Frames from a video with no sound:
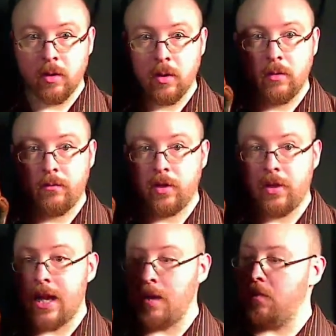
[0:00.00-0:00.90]
the
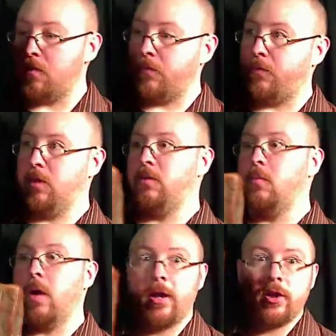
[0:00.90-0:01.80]
name, it's a fantasy
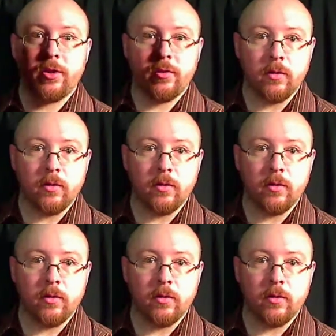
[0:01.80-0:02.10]
branch. So